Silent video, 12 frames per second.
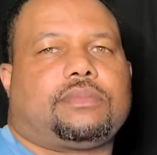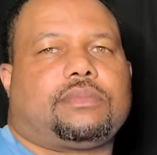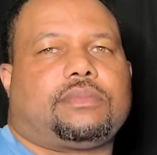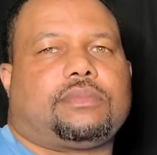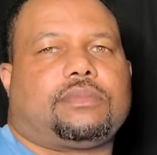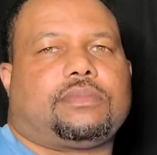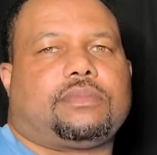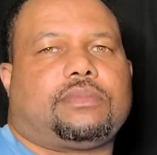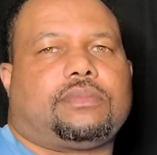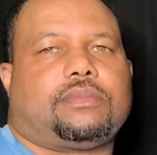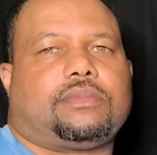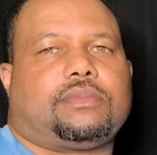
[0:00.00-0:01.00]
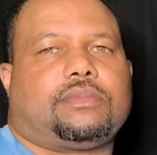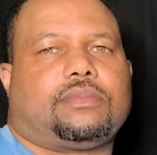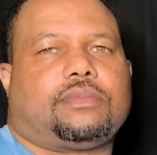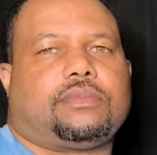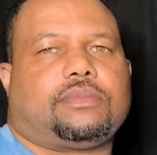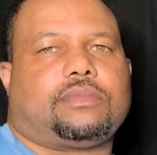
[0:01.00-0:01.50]

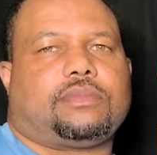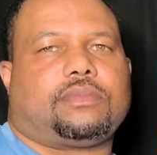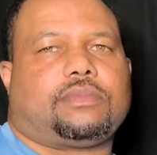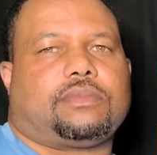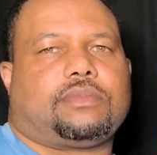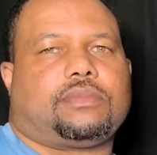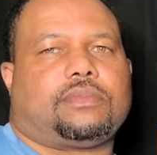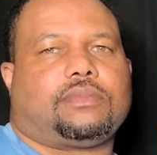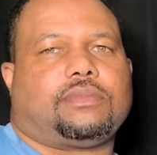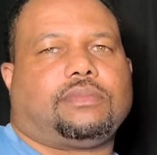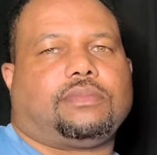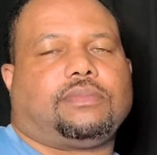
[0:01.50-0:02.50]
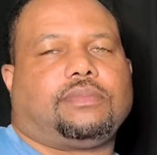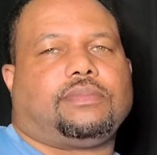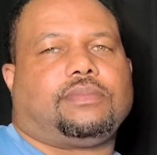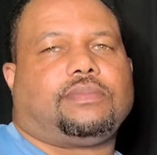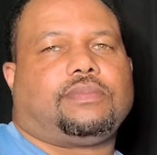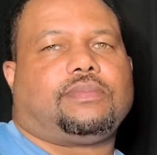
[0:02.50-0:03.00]

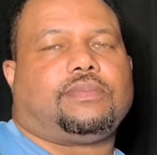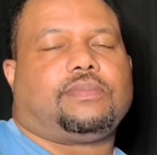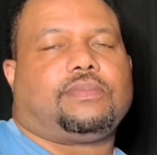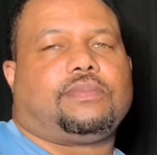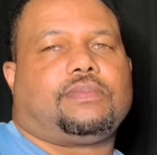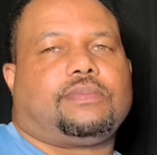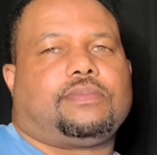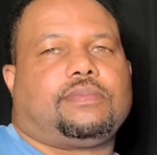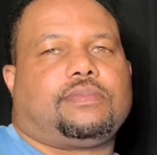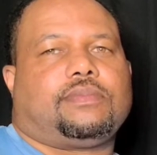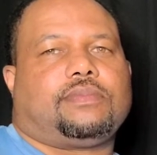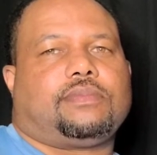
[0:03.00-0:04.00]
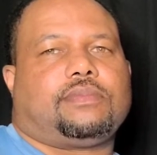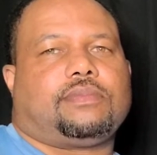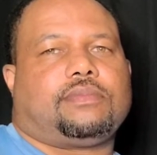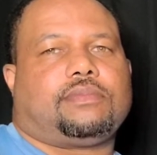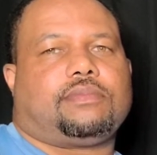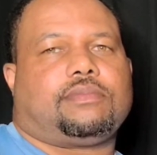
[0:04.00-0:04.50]

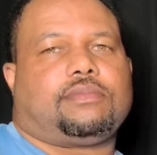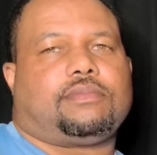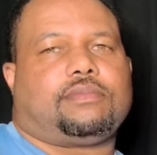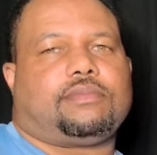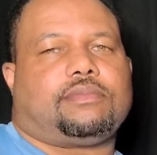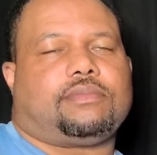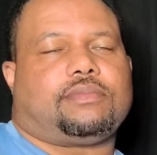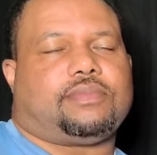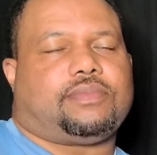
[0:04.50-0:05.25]
[no speech]